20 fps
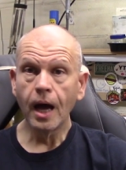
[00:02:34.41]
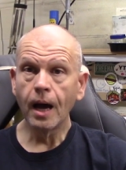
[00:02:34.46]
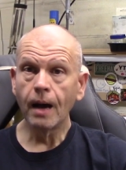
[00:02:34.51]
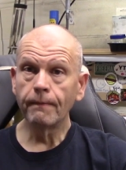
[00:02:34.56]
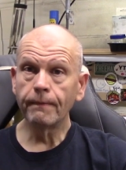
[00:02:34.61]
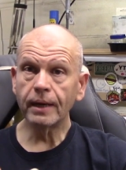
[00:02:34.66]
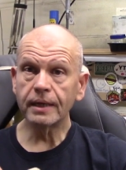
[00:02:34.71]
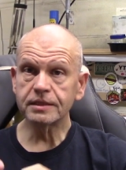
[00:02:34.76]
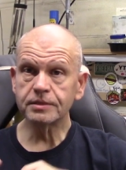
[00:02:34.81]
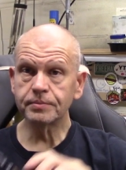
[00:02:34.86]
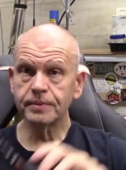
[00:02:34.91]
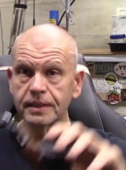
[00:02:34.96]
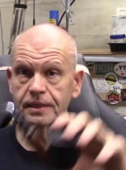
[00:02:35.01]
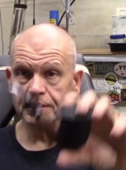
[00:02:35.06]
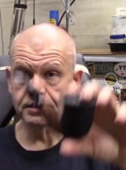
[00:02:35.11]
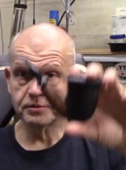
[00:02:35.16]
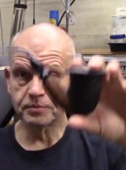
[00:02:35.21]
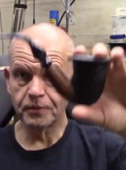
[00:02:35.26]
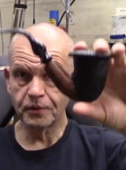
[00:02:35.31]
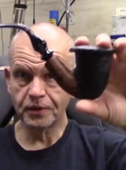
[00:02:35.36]
But speaking
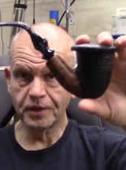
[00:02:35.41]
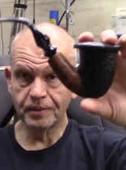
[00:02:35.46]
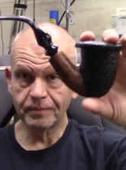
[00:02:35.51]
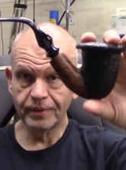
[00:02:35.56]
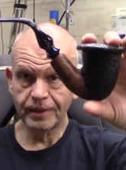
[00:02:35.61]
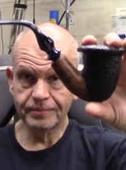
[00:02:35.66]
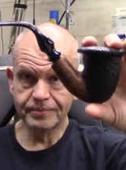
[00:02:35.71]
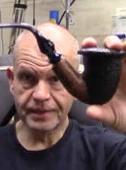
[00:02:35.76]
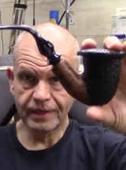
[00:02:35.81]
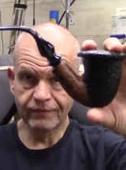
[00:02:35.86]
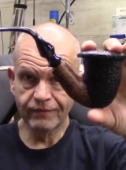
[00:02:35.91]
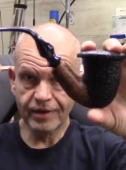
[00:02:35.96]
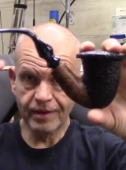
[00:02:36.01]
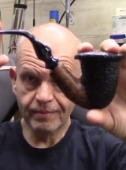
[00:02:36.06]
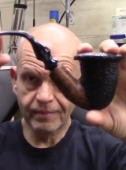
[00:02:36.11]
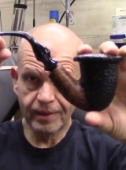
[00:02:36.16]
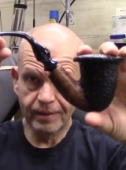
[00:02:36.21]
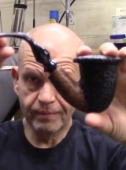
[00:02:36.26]
of smoking pipes, I've got my